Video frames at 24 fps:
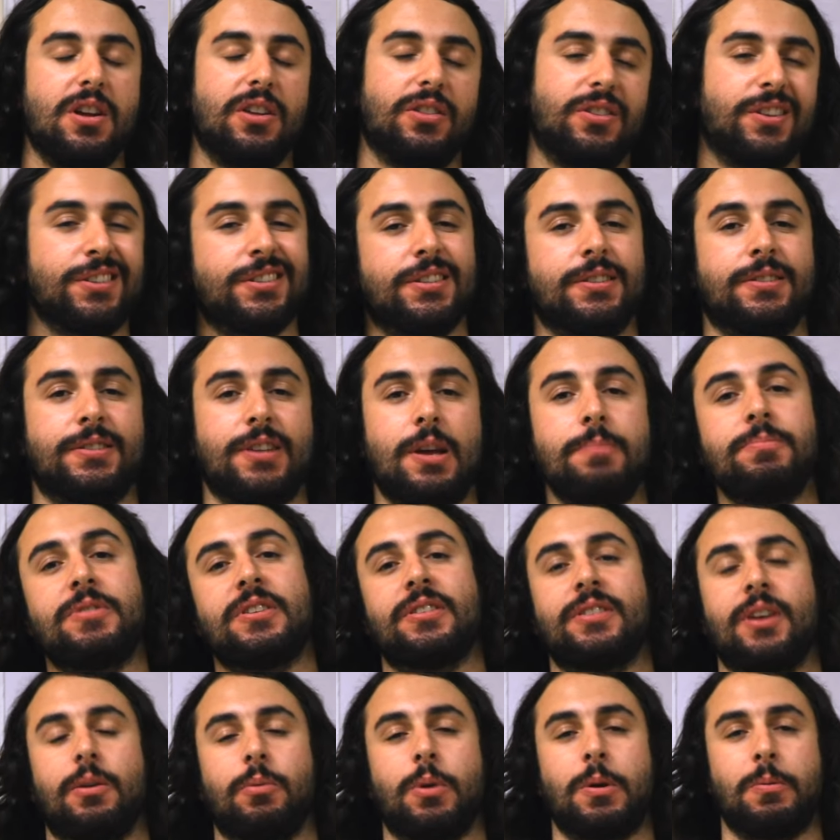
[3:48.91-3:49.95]
This is
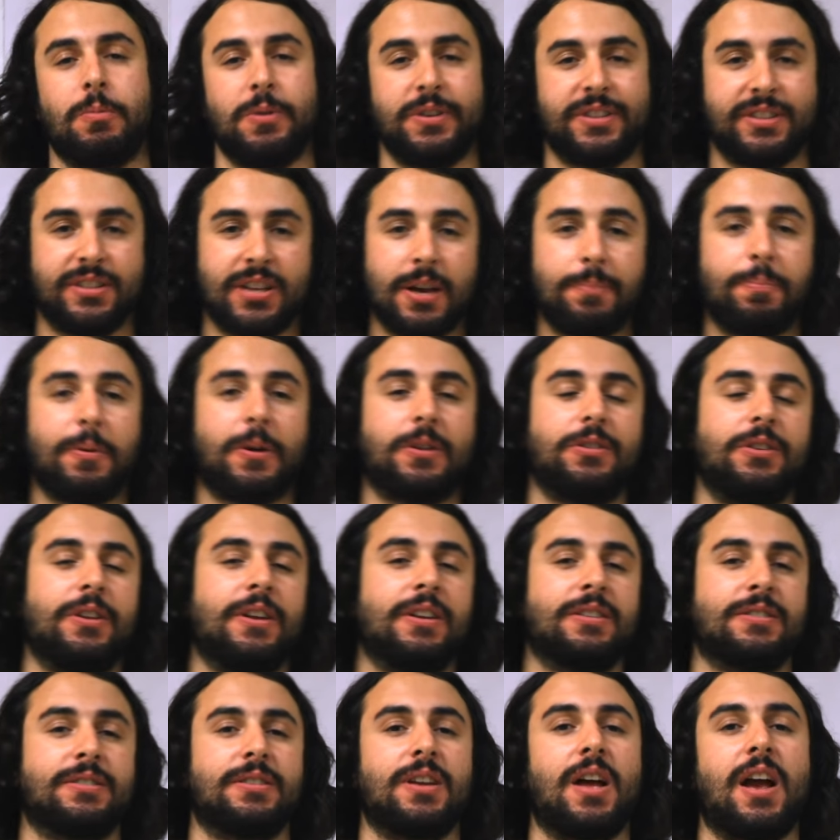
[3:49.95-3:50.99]
something that we would typically
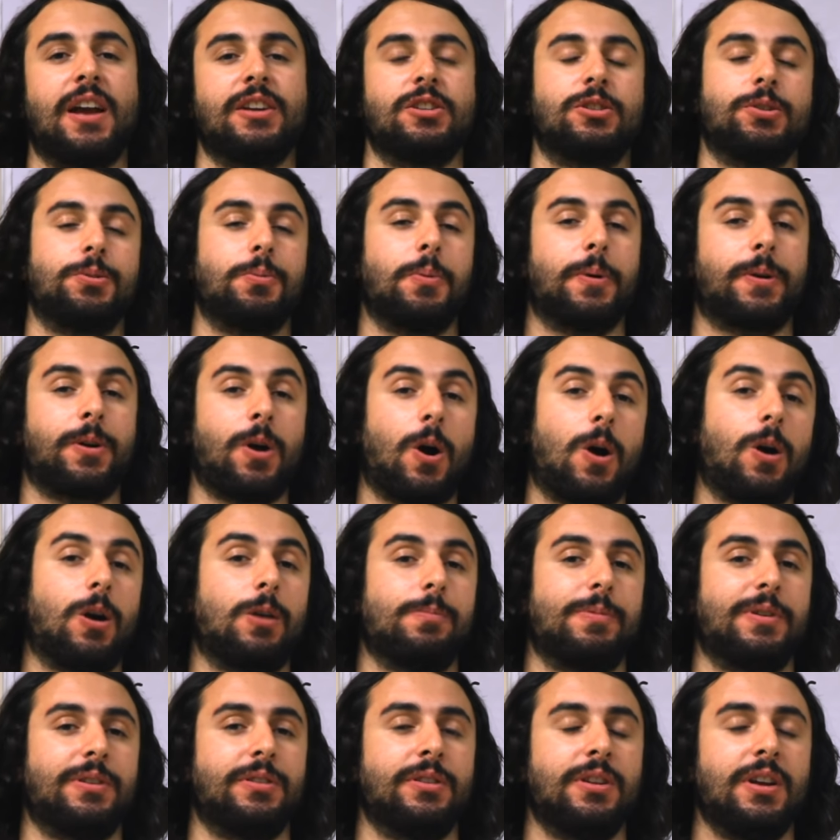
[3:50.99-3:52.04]
assign to a
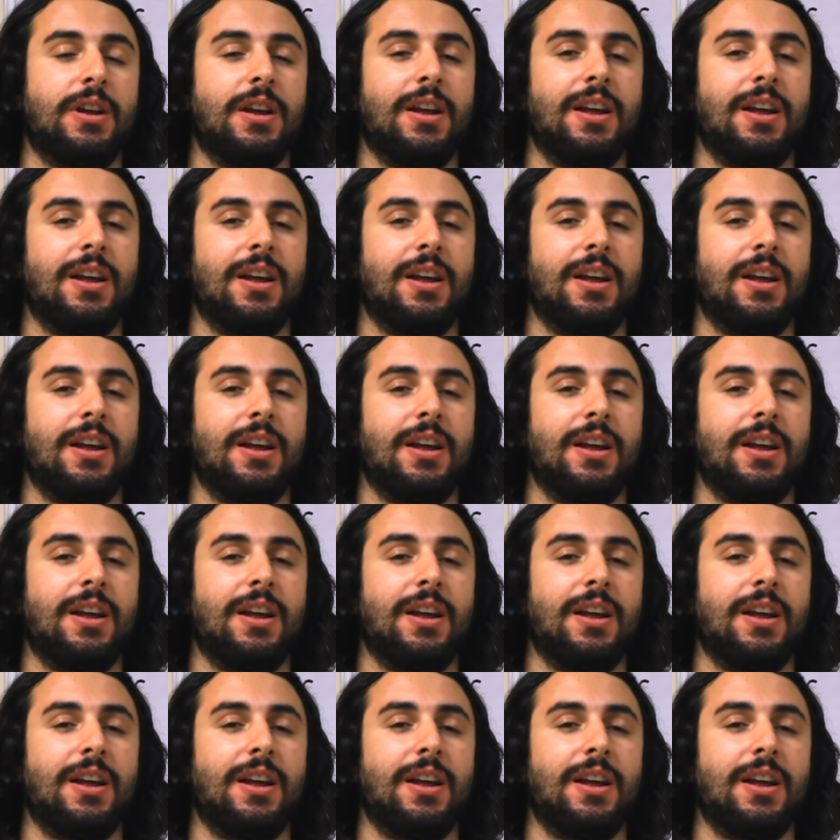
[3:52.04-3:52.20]
carbon